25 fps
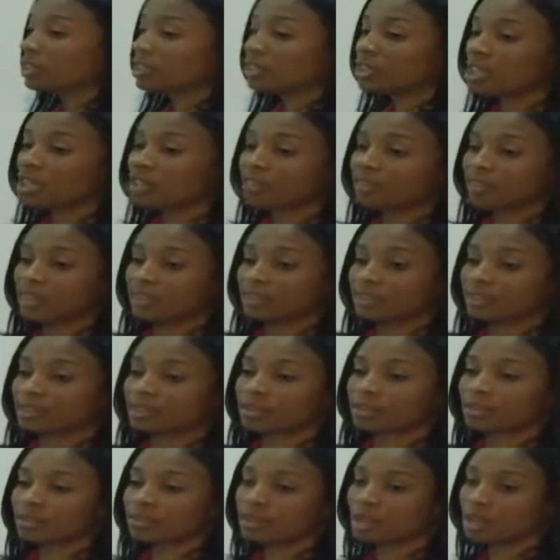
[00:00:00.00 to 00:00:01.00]
service,
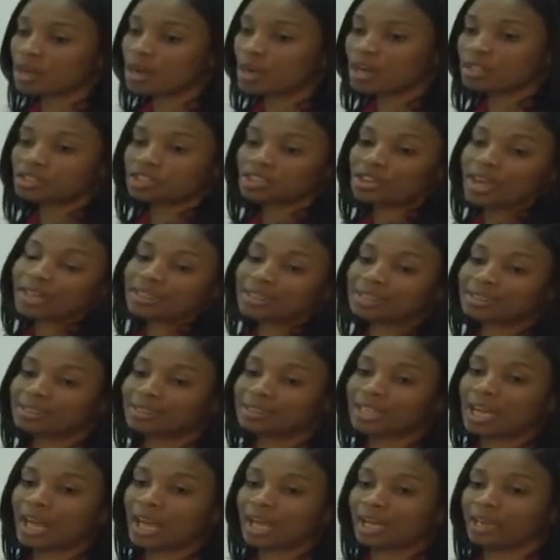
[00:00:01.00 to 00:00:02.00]
the contract is
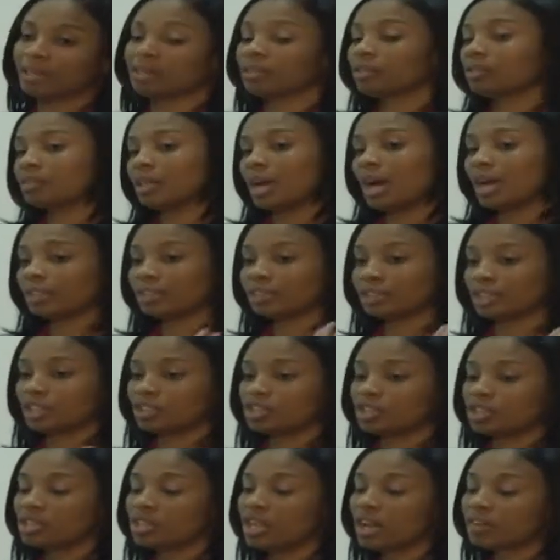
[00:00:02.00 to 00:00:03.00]
signed, that's
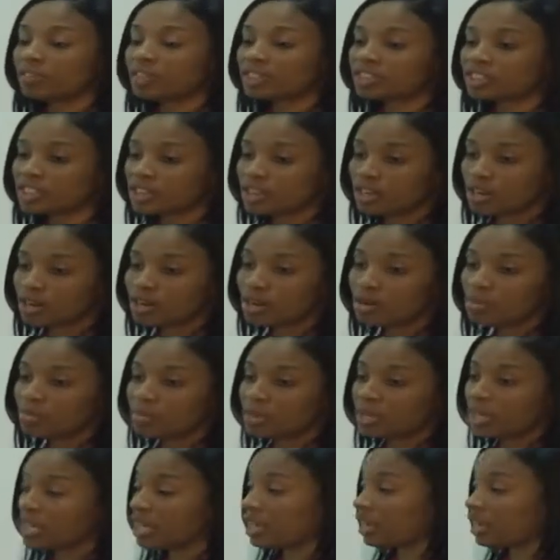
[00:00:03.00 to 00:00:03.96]
it. You never see your company